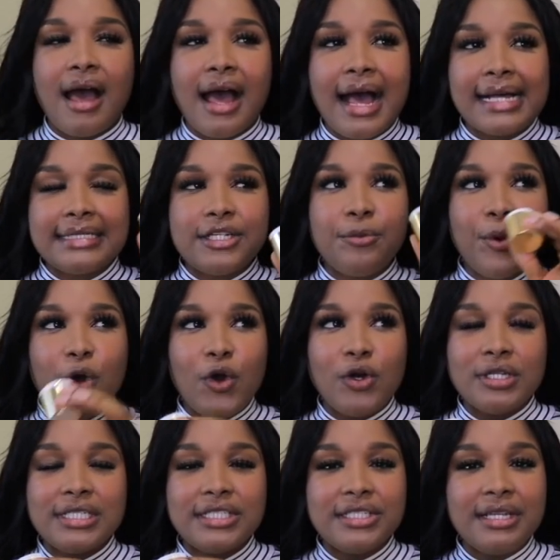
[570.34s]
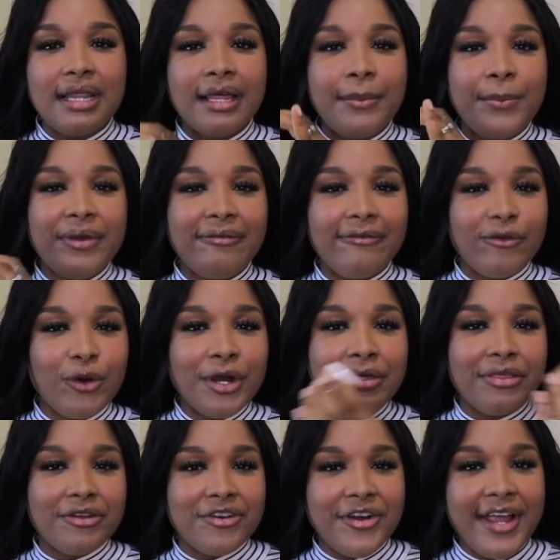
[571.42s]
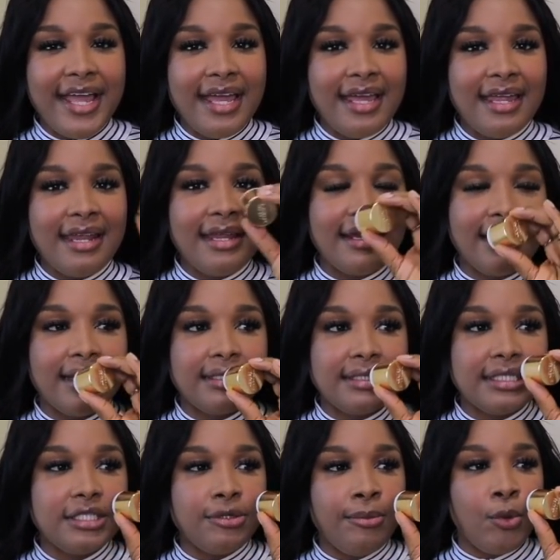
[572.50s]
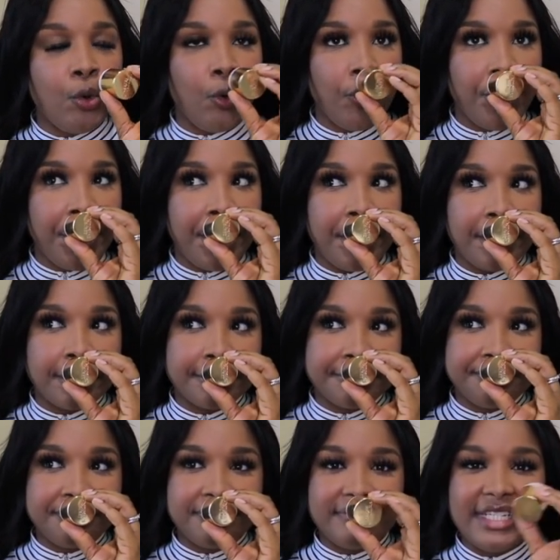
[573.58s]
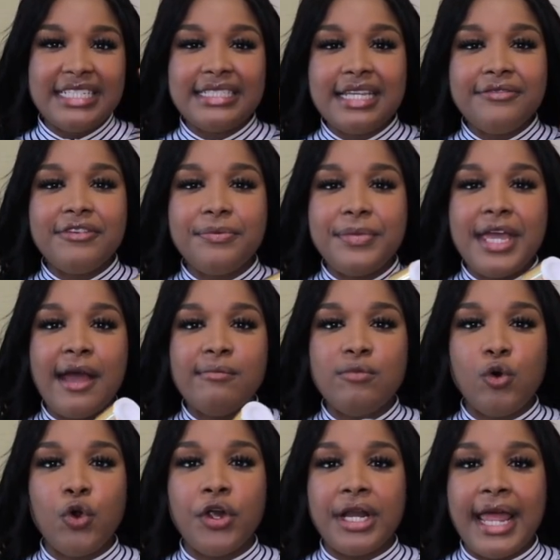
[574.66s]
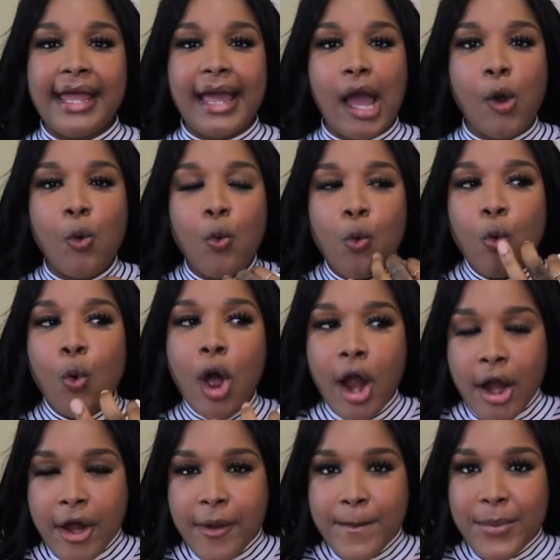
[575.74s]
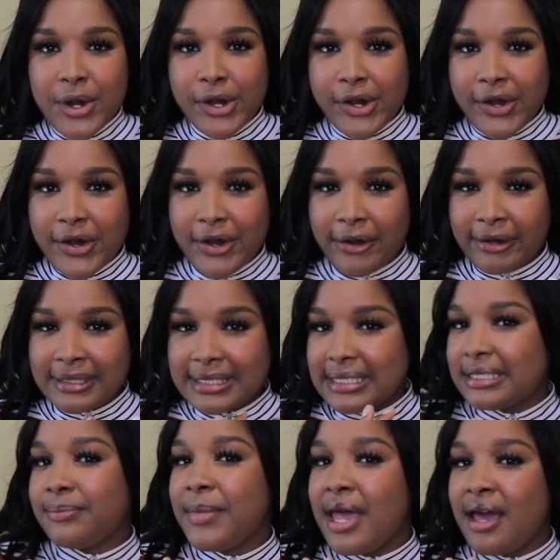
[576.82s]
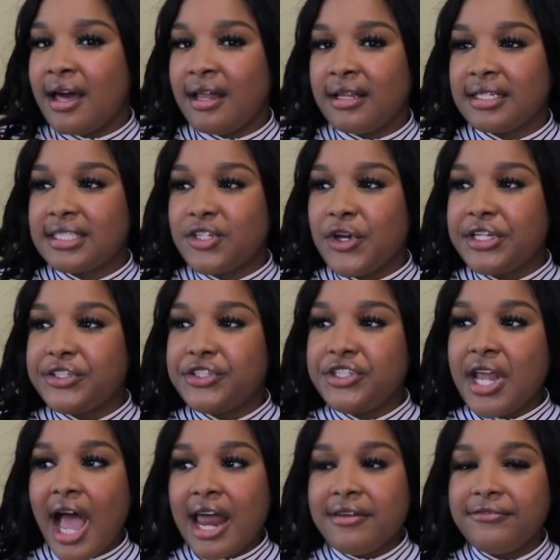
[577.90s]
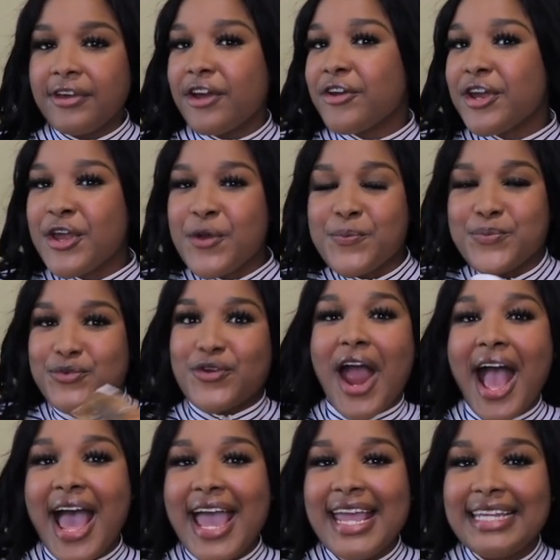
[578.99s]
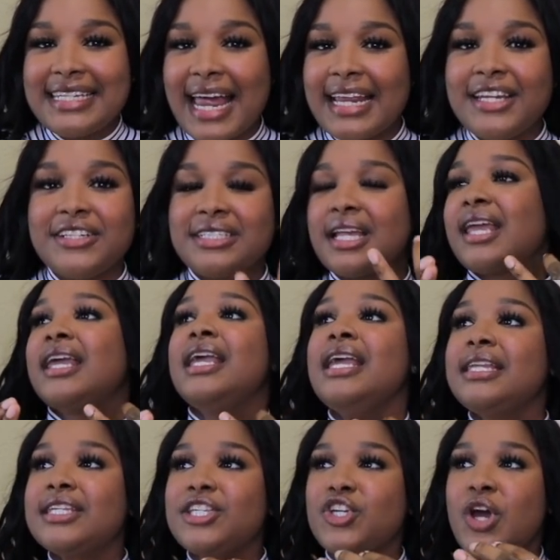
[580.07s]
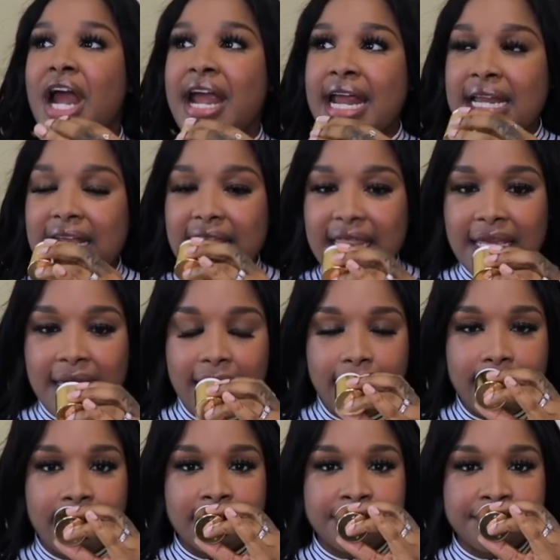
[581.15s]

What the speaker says: As opposed to the Before the Rain, this is more, it's giving me a more like a warmer smell. So it's not very bright and it doesn't hit you or anything.